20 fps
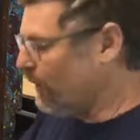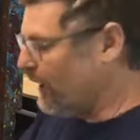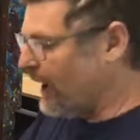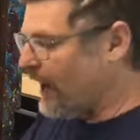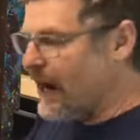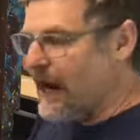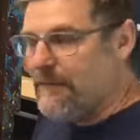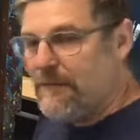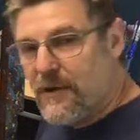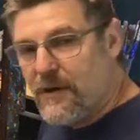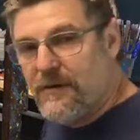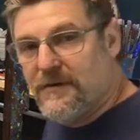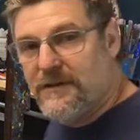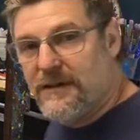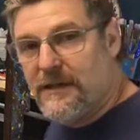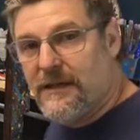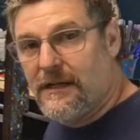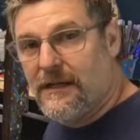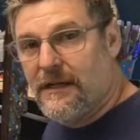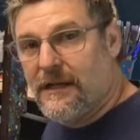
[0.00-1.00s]
I'm
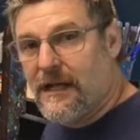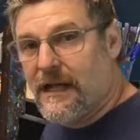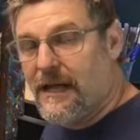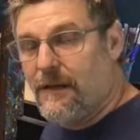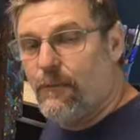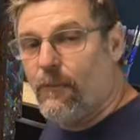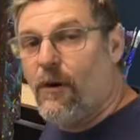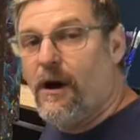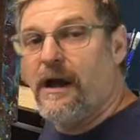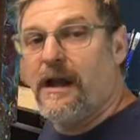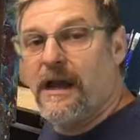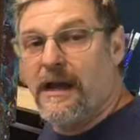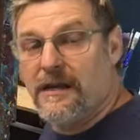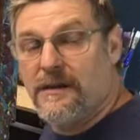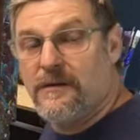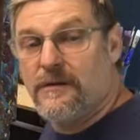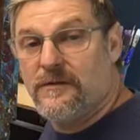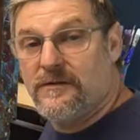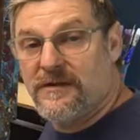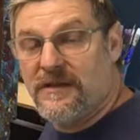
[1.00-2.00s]
using and why I
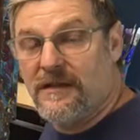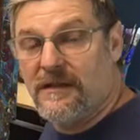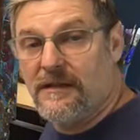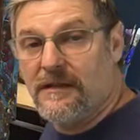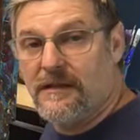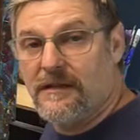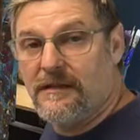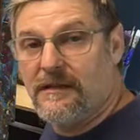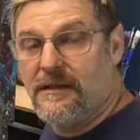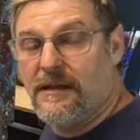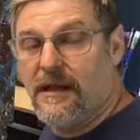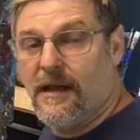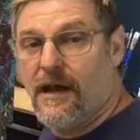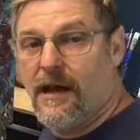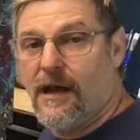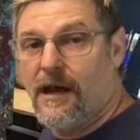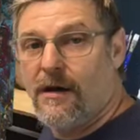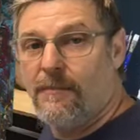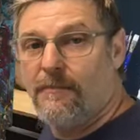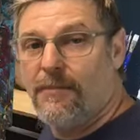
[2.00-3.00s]
use it.
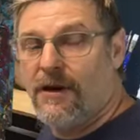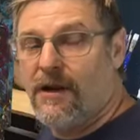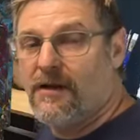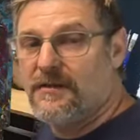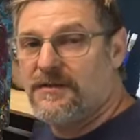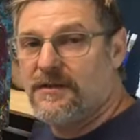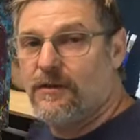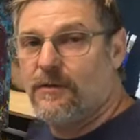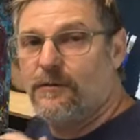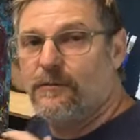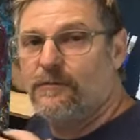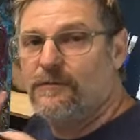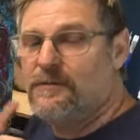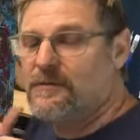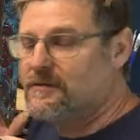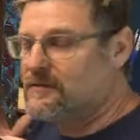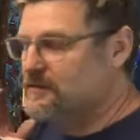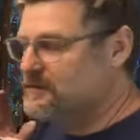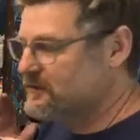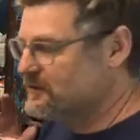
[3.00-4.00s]
But also
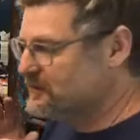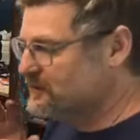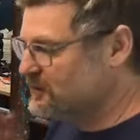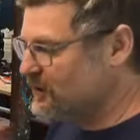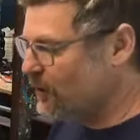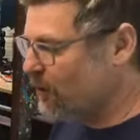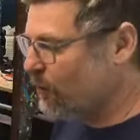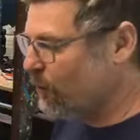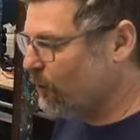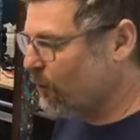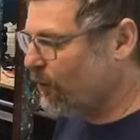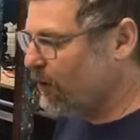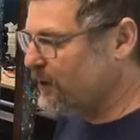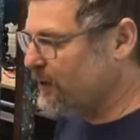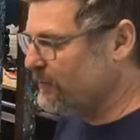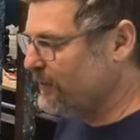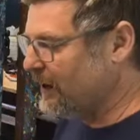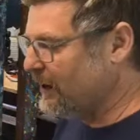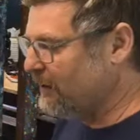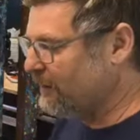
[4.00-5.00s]
don't worry
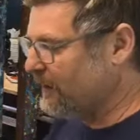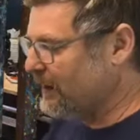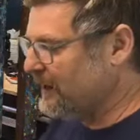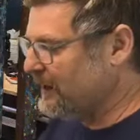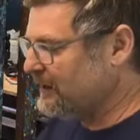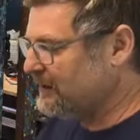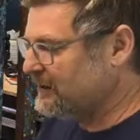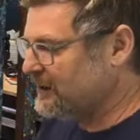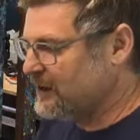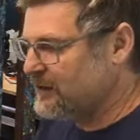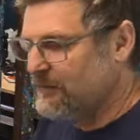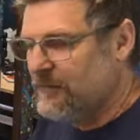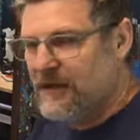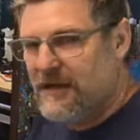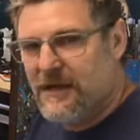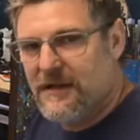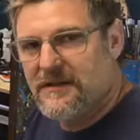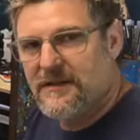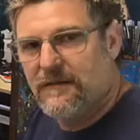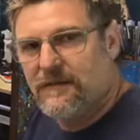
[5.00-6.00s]
about anything,
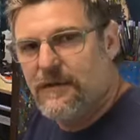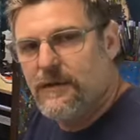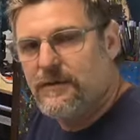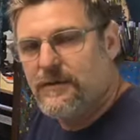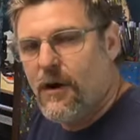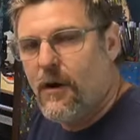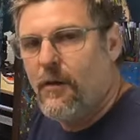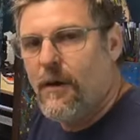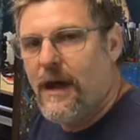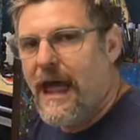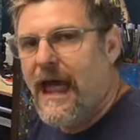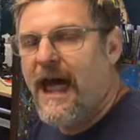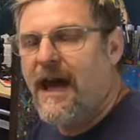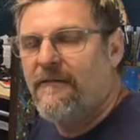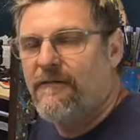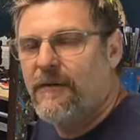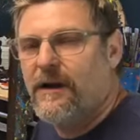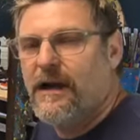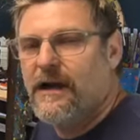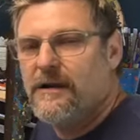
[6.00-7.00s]
because if you don't have
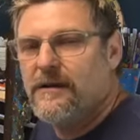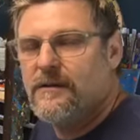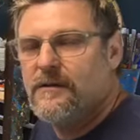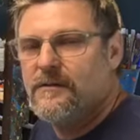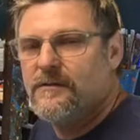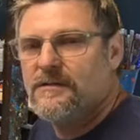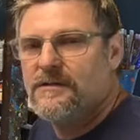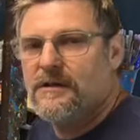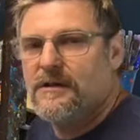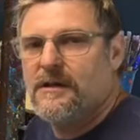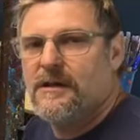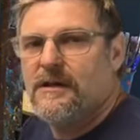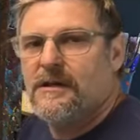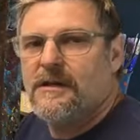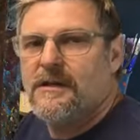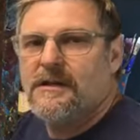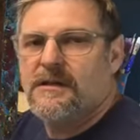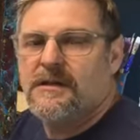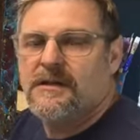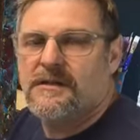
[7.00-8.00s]
what I use,
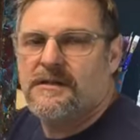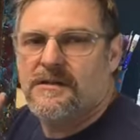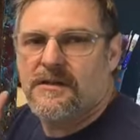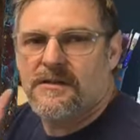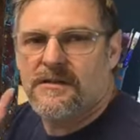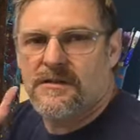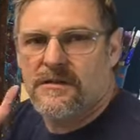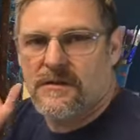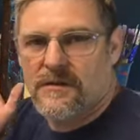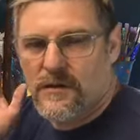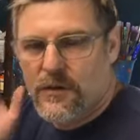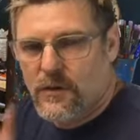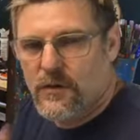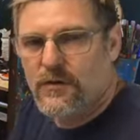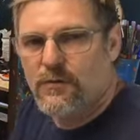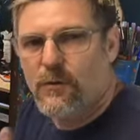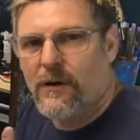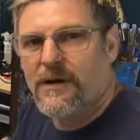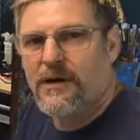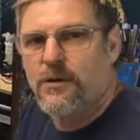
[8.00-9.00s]
just use
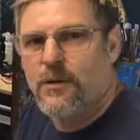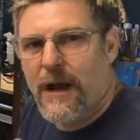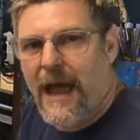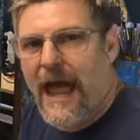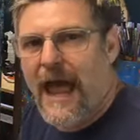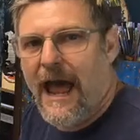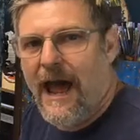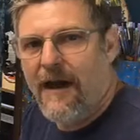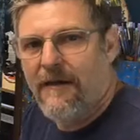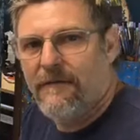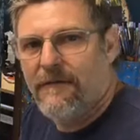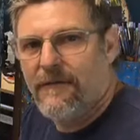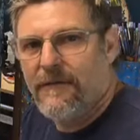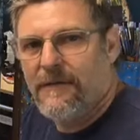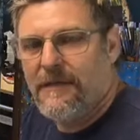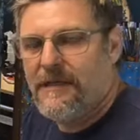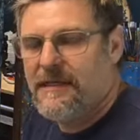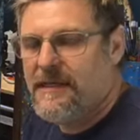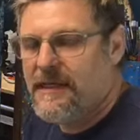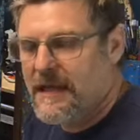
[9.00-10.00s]
what you have.
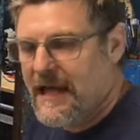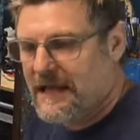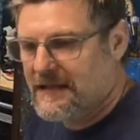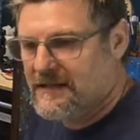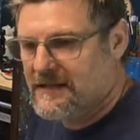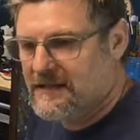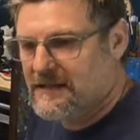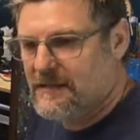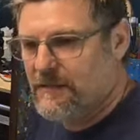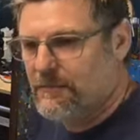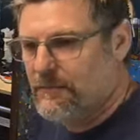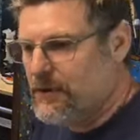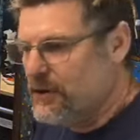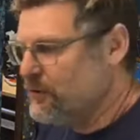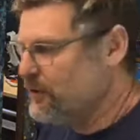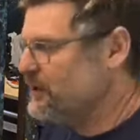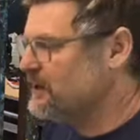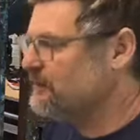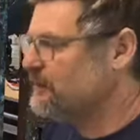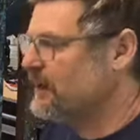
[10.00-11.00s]
That's the
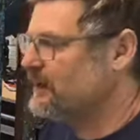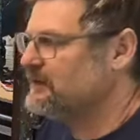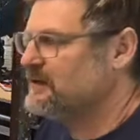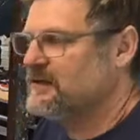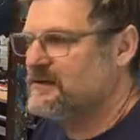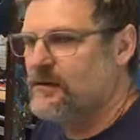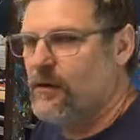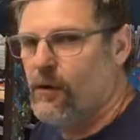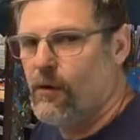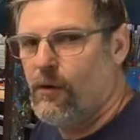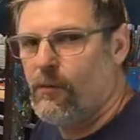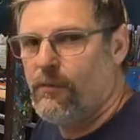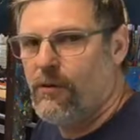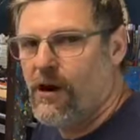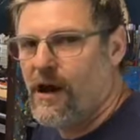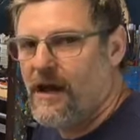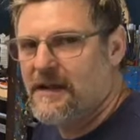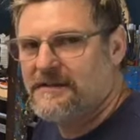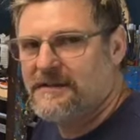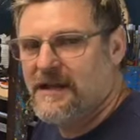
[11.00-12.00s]
beauty about this whole
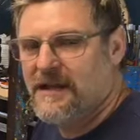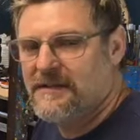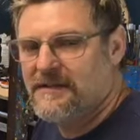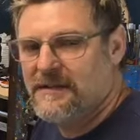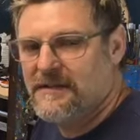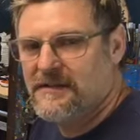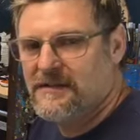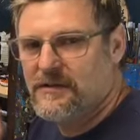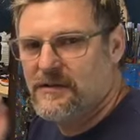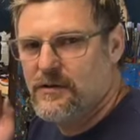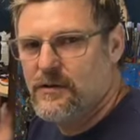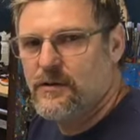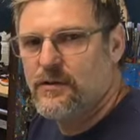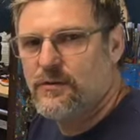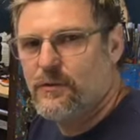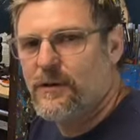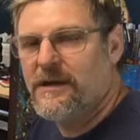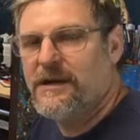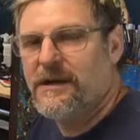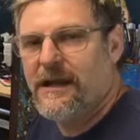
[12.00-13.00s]
process, is use
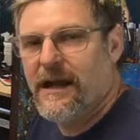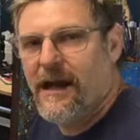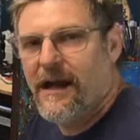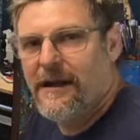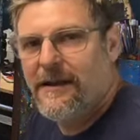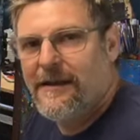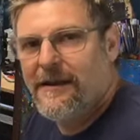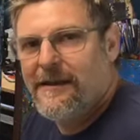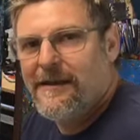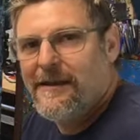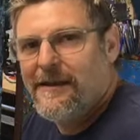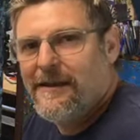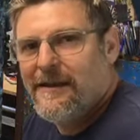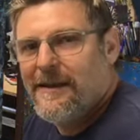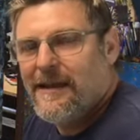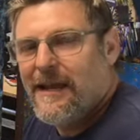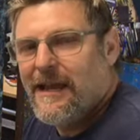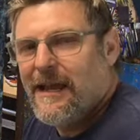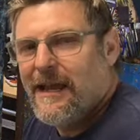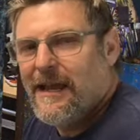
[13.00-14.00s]
what you got
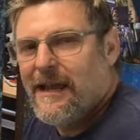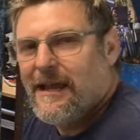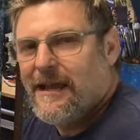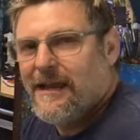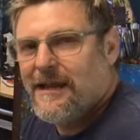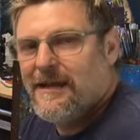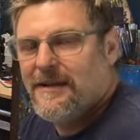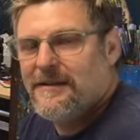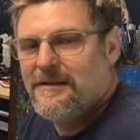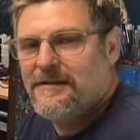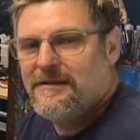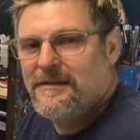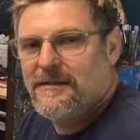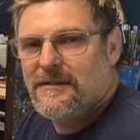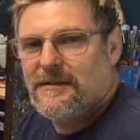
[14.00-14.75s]
and